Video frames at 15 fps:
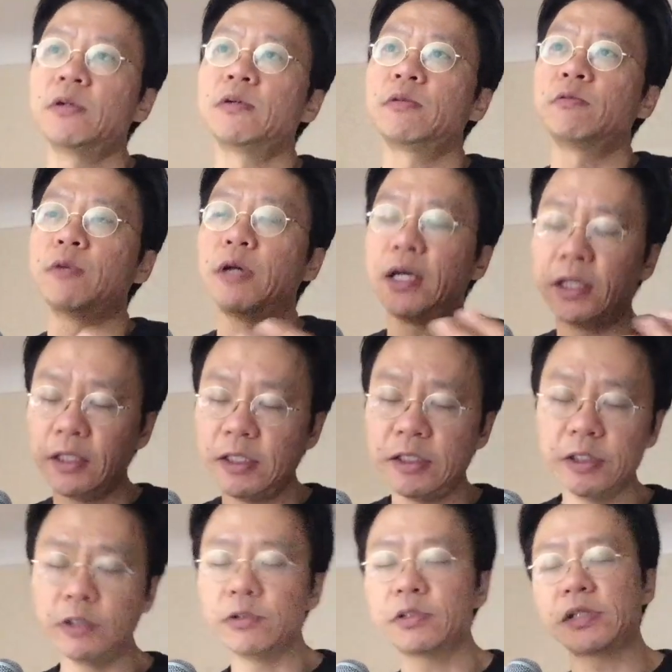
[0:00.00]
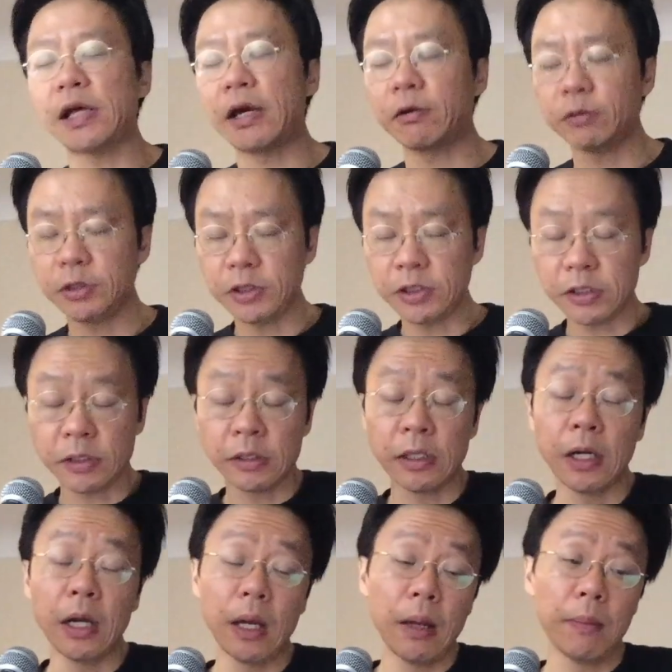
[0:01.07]
widely used languages,
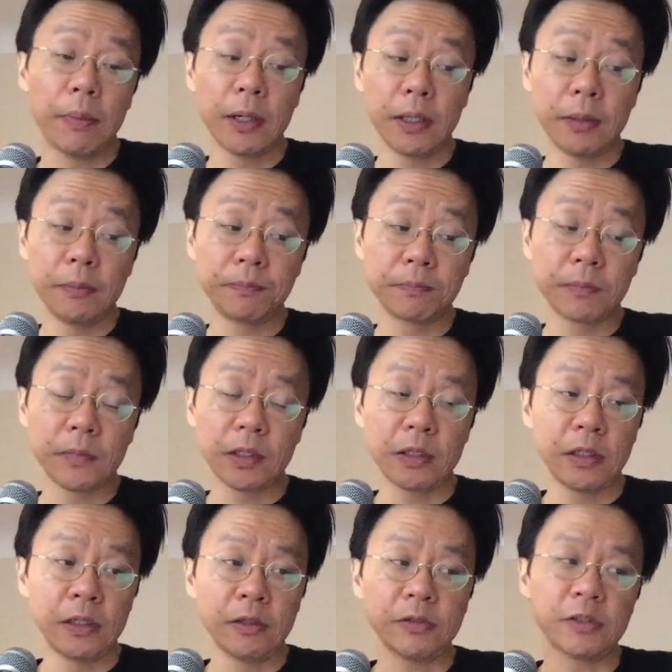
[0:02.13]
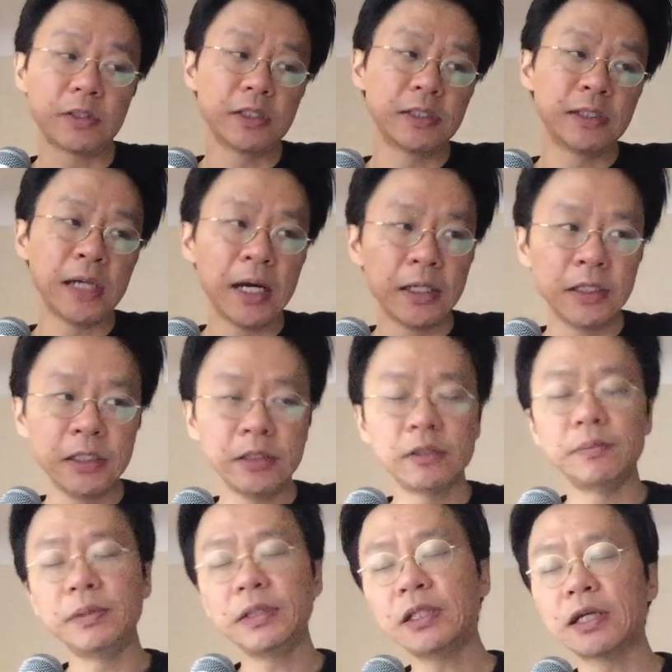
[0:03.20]
but it also does not need to
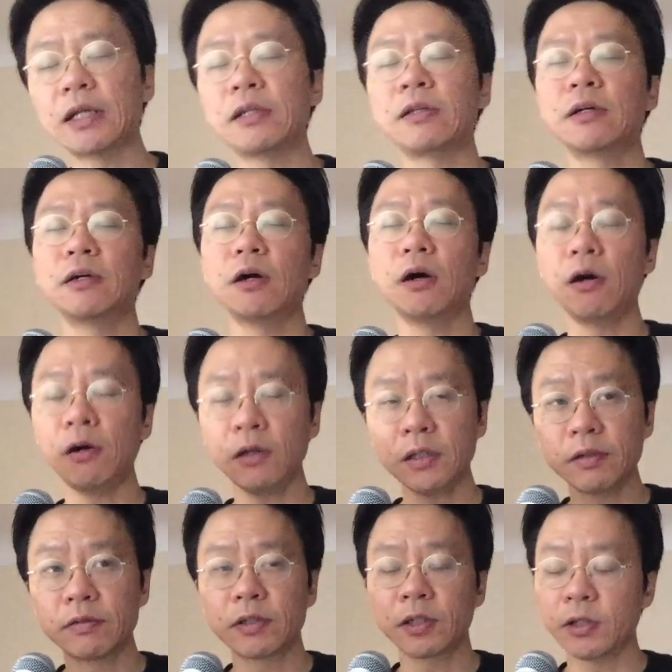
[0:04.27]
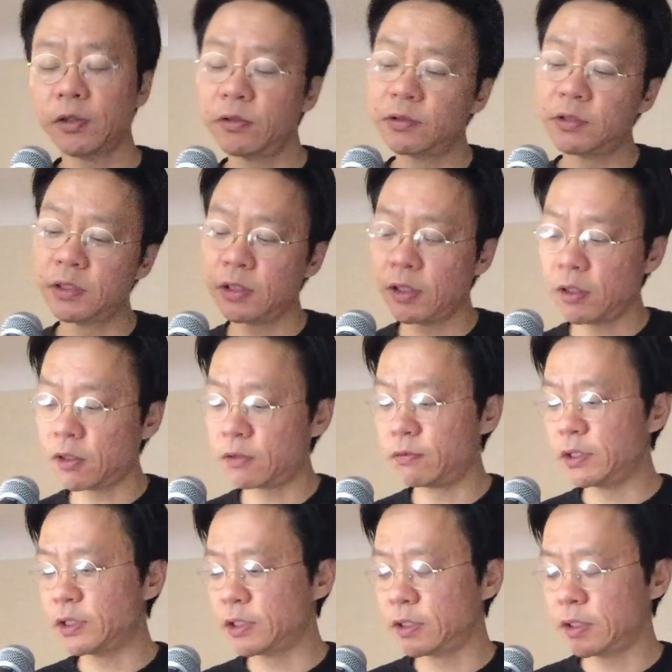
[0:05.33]
be that all of the code are
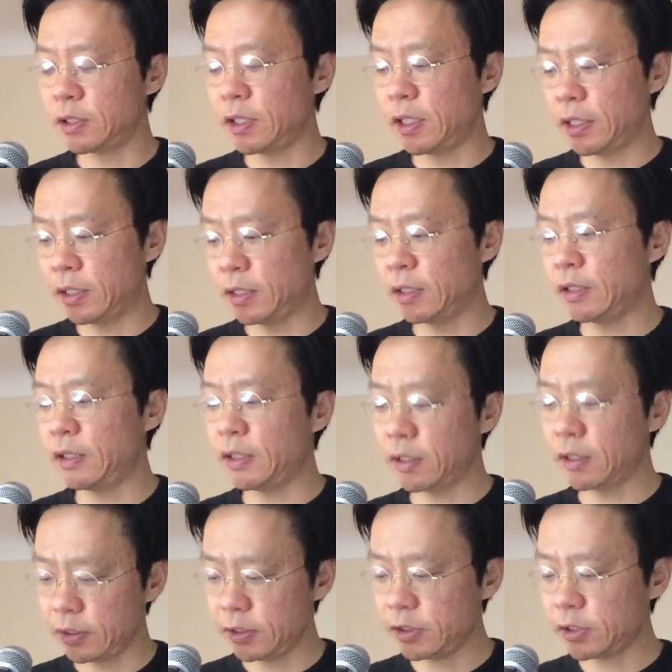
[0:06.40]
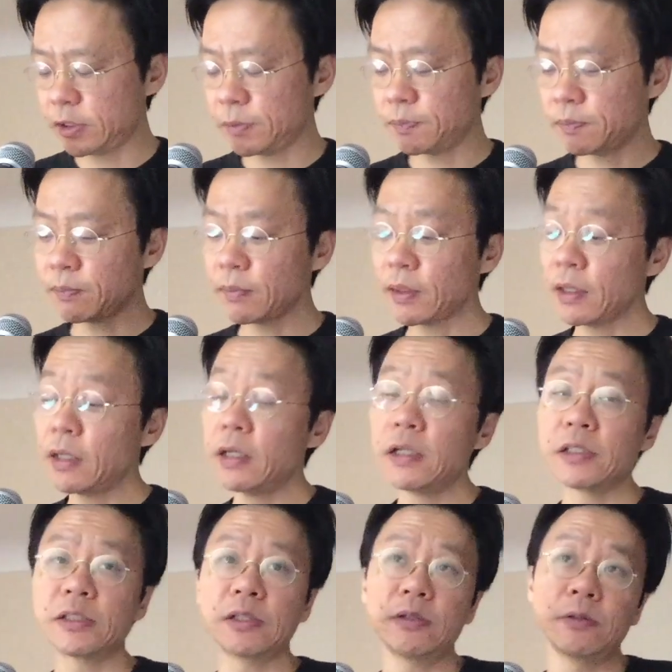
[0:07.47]
written in English.
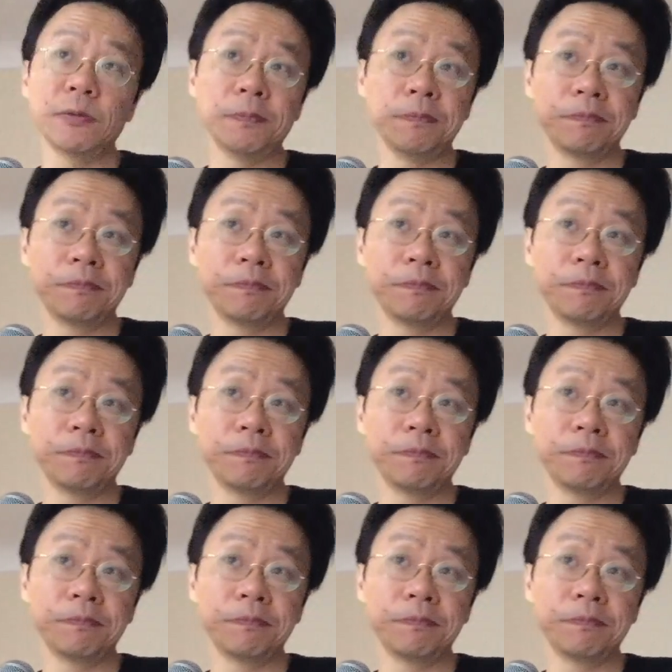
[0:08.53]
So